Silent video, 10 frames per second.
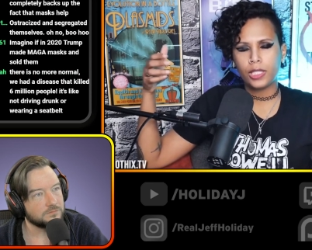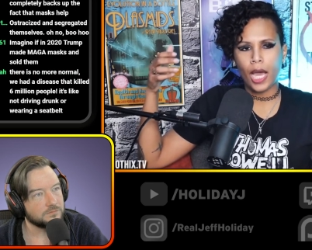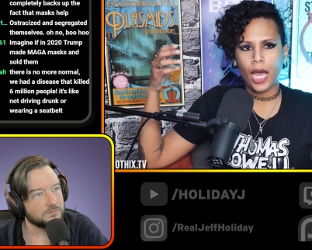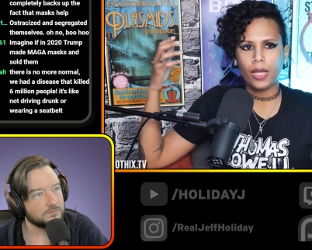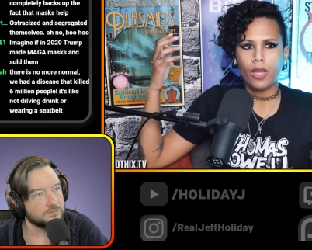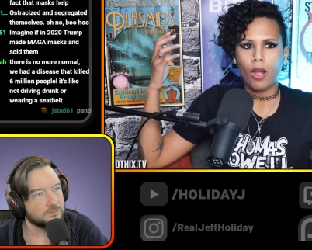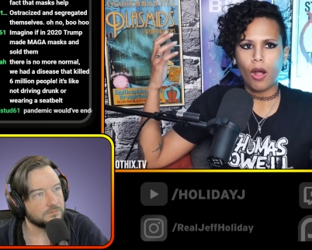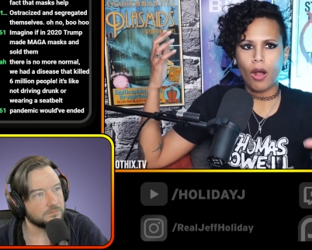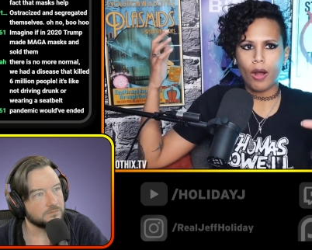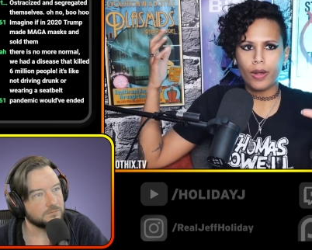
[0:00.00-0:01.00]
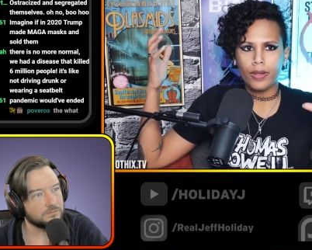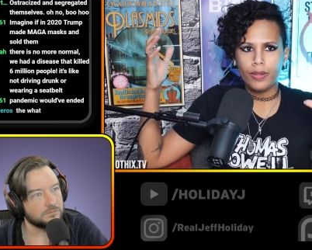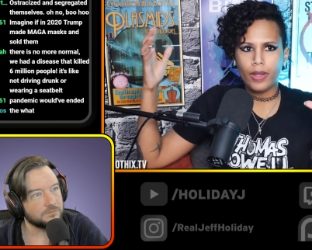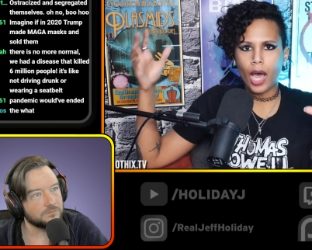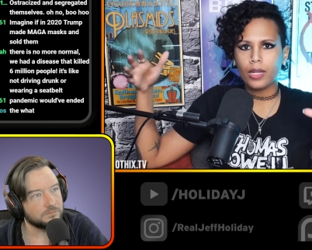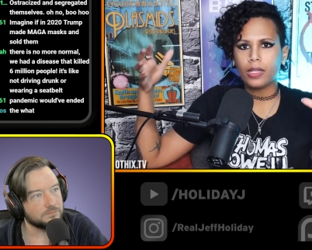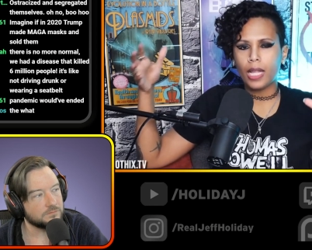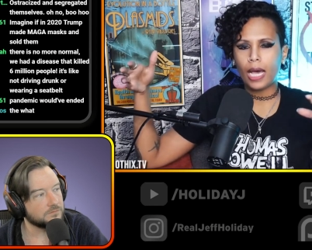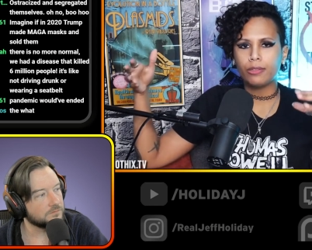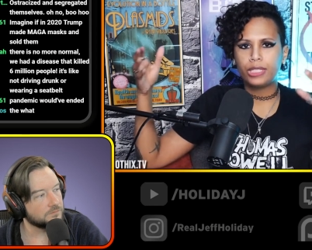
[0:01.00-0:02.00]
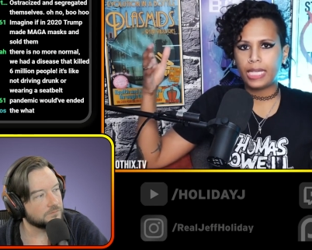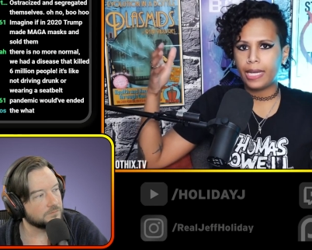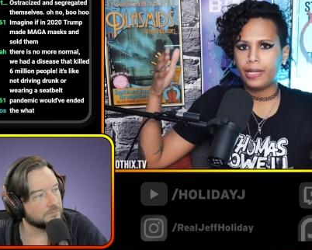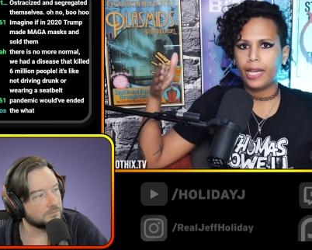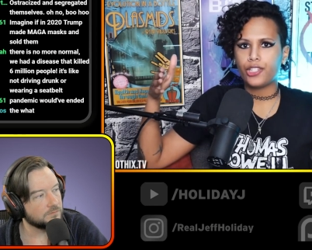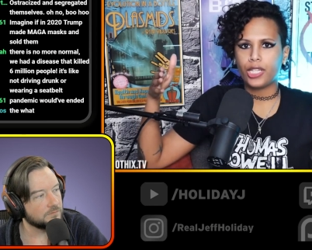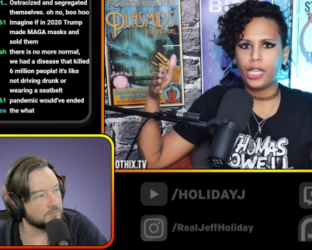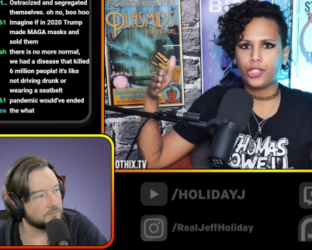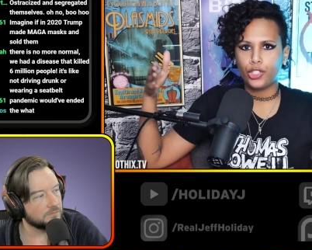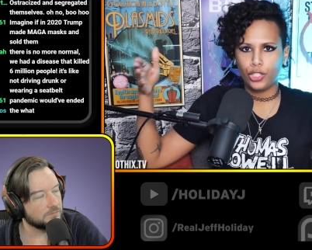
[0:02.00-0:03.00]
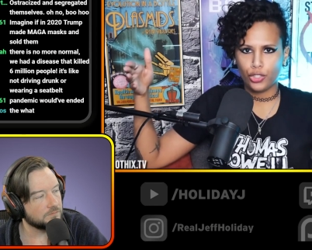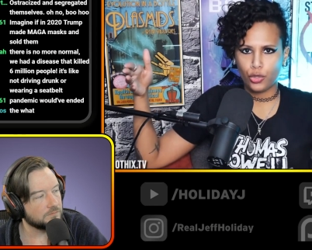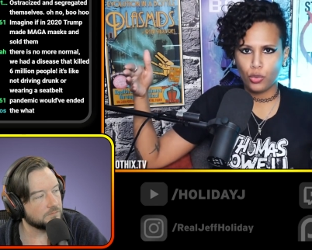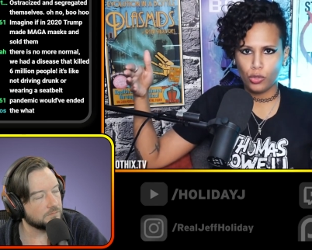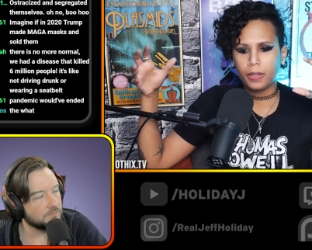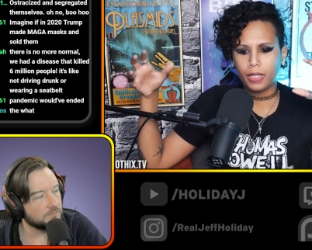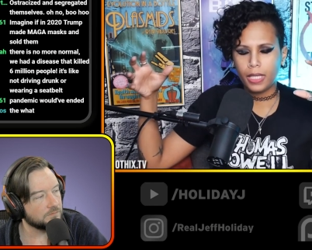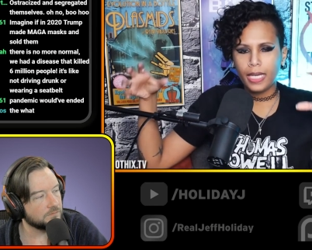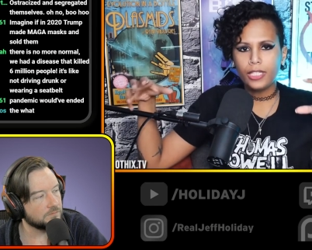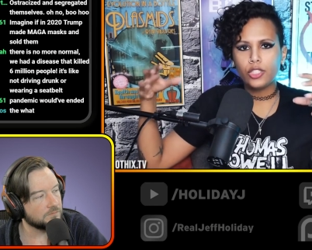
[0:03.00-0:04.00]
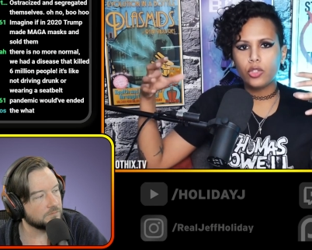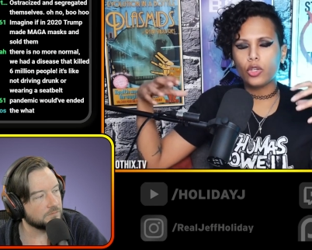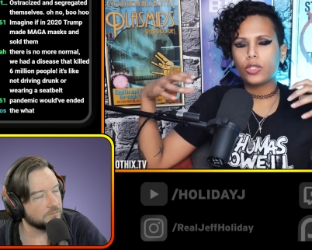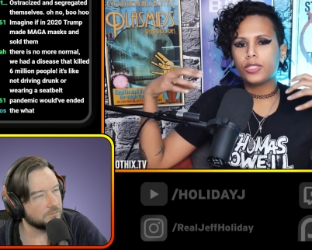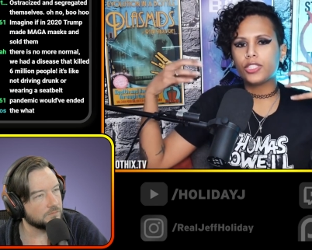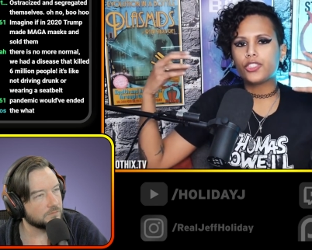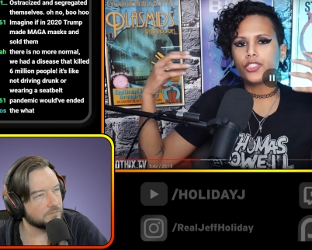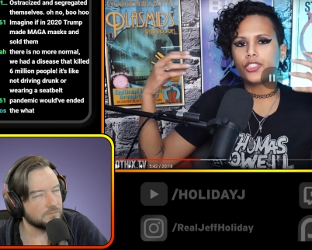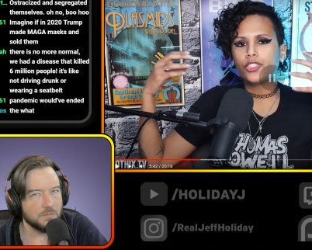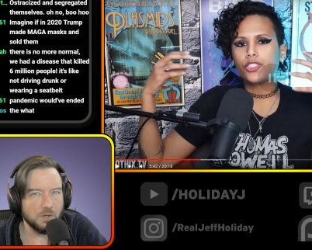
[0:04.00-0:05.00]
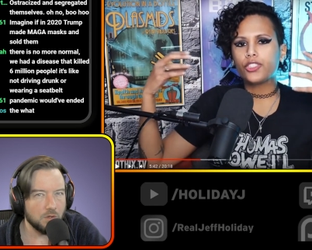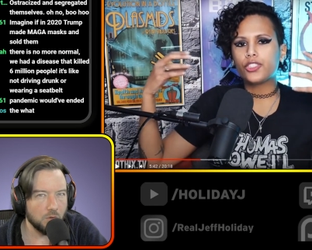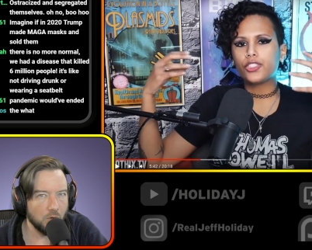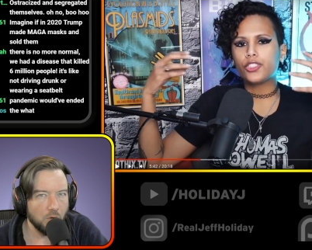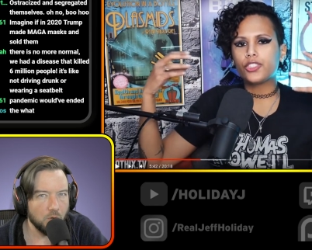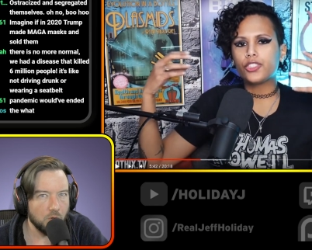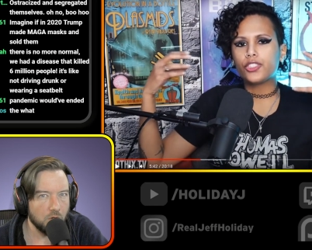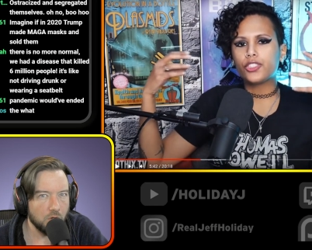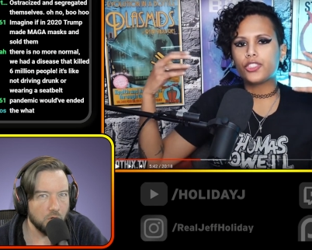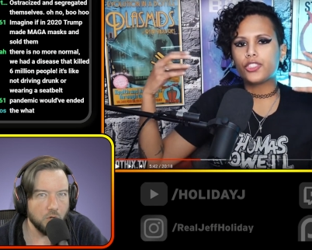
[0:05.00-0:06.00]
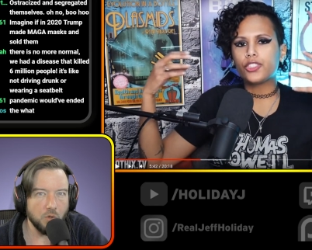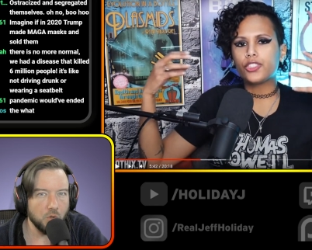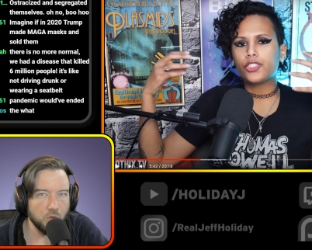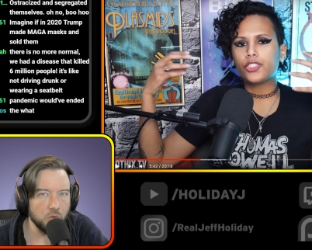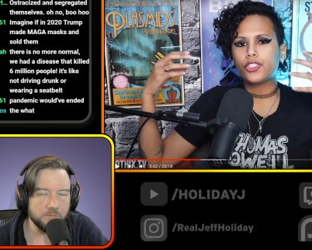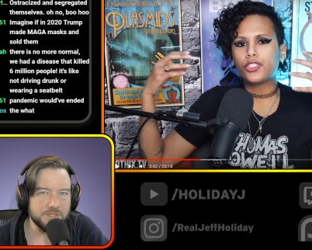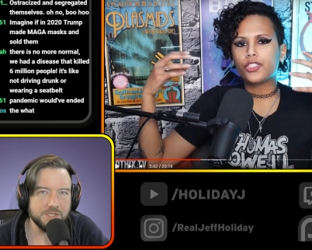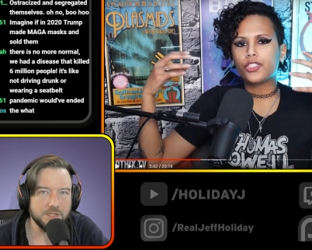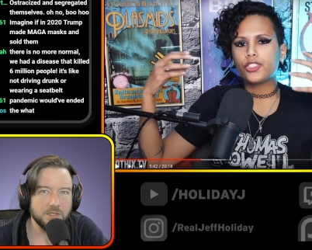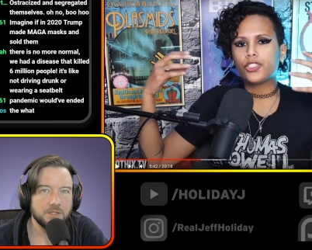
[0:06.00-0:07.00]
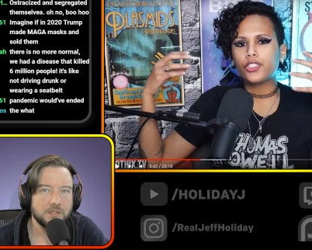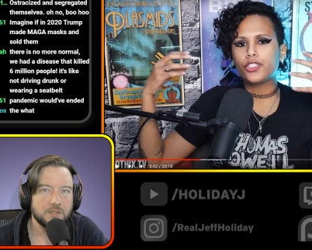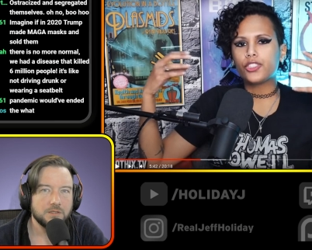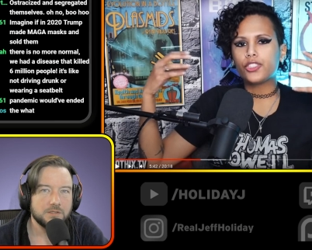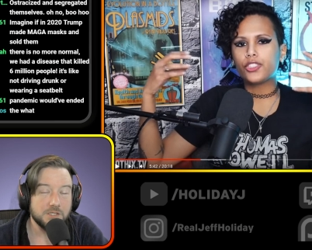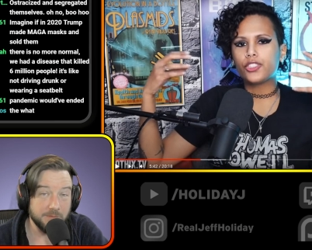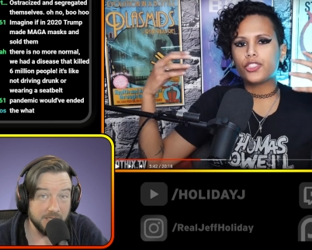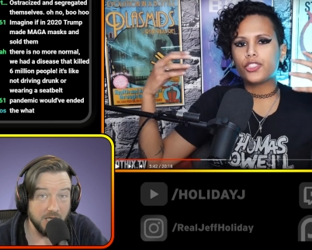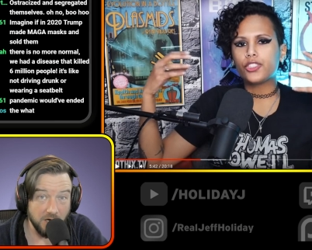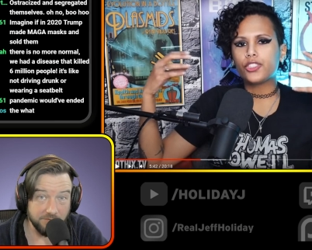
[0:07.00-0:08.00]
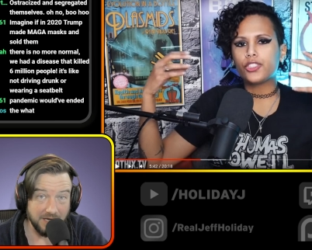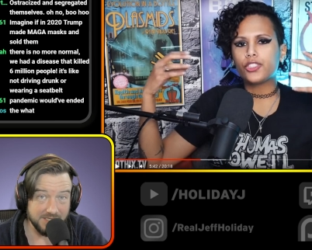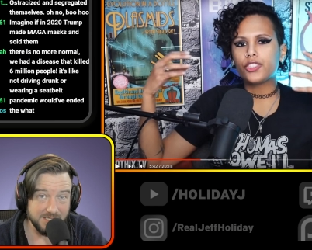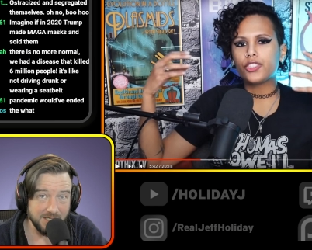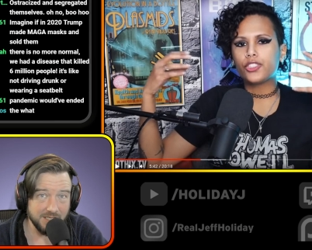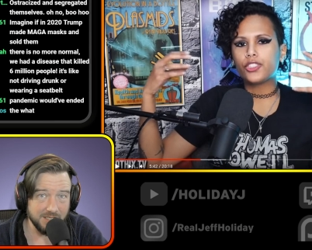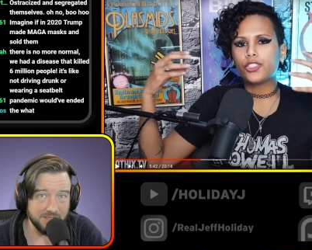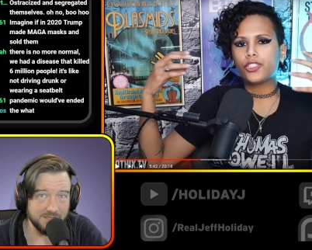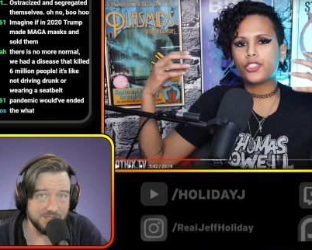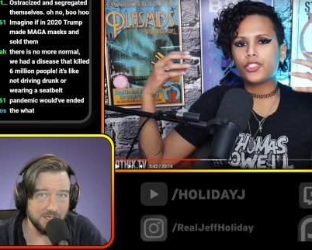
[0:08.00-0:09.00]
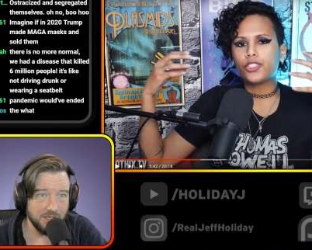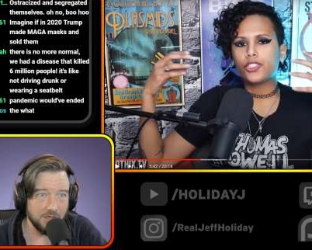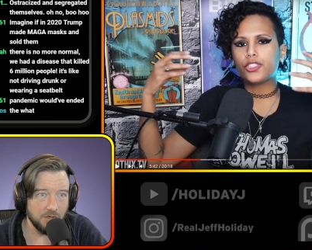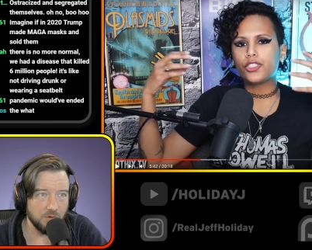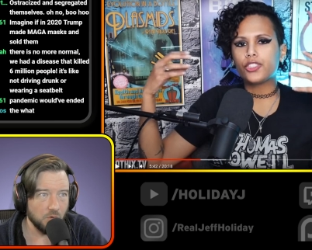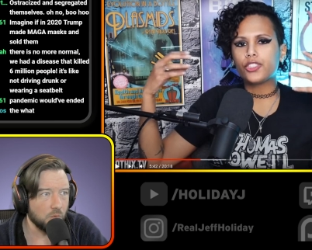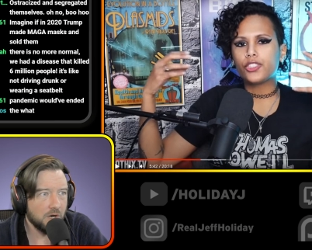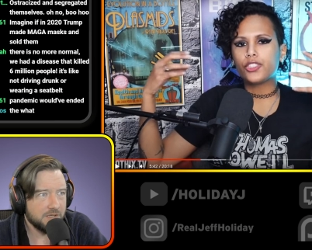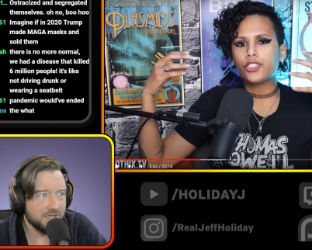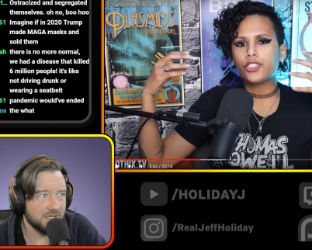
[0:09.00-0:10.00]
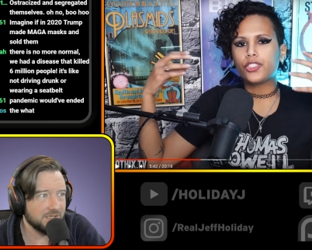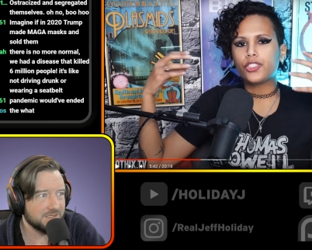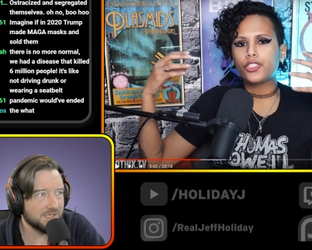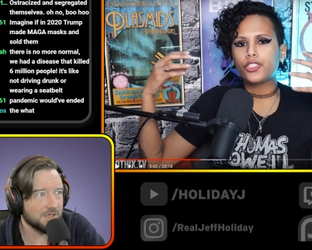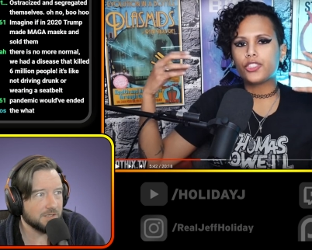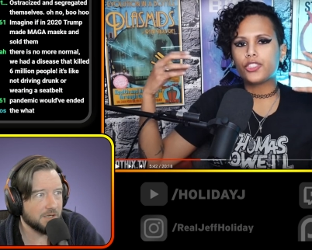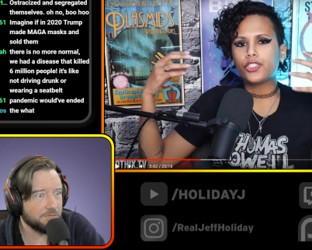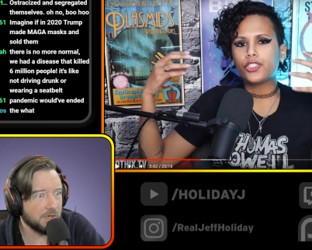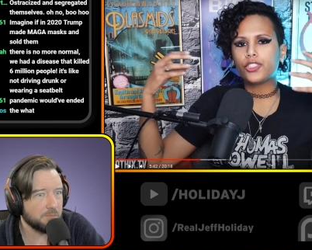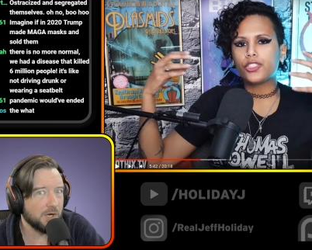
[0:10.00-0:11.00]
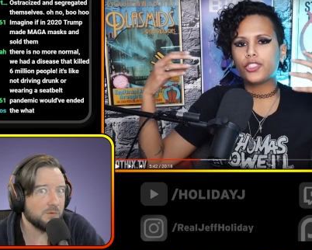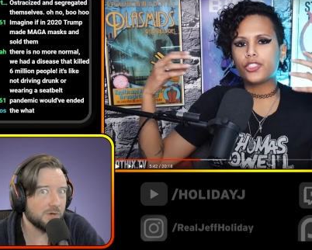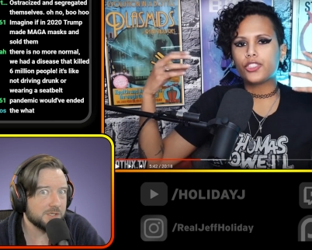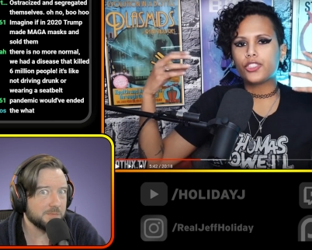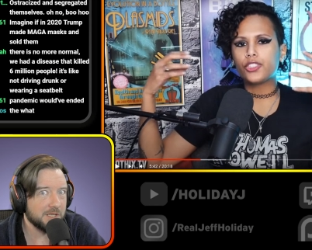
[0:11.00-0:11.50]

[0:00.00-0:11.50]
Speaker 1: that are not allowed to get an education in schools. Kids learn to speak
Speaker 2: whomst? Do you mean the unvaccinated kids? Or what? The kids that are like fucking brainwashed by their